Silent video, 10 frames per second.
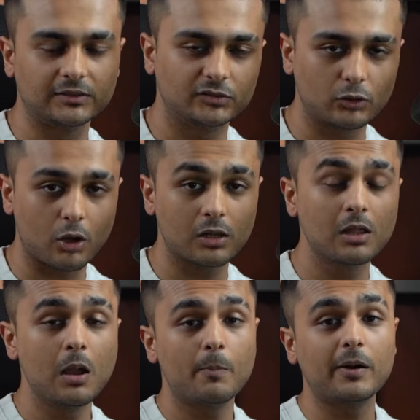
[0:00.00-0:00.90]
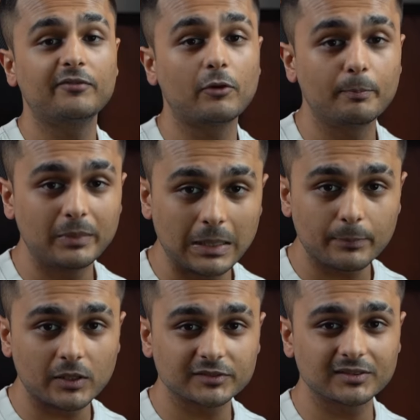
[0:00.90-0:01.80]
install. But for me
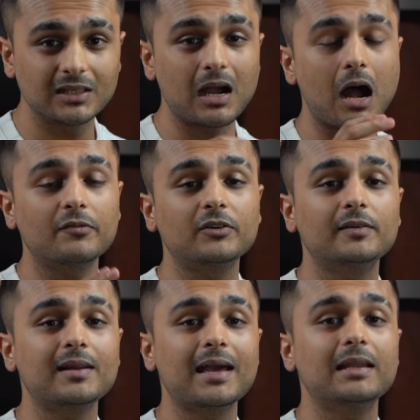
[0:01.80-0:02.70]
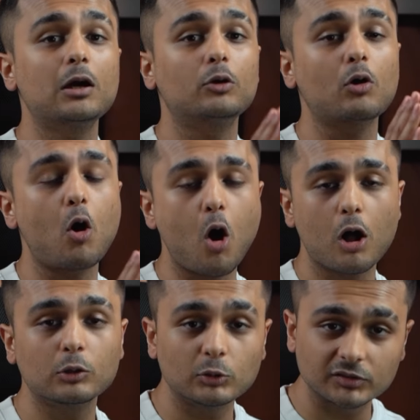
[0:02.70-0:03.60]
personally, after trying out
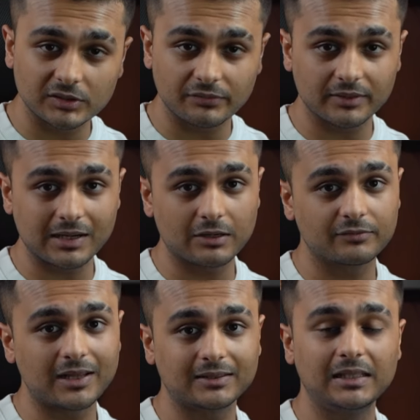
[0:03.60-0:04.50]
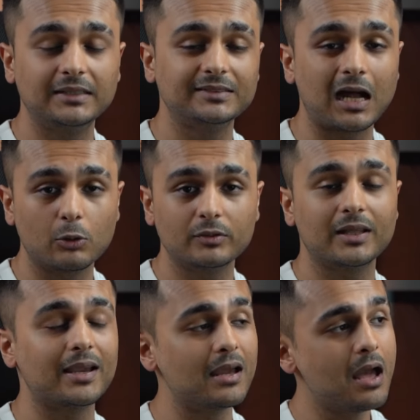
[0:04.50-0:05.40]
all those different kind of techniques out
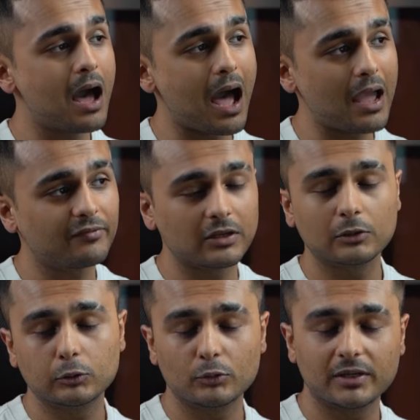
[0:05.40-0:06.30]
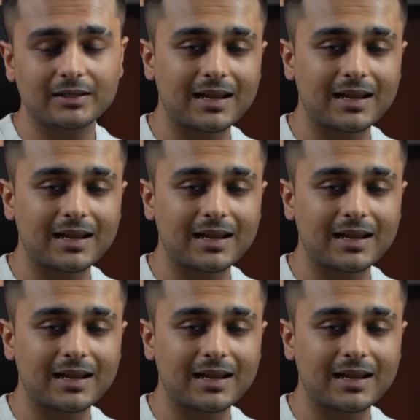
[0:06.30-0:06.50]
there, I've concluded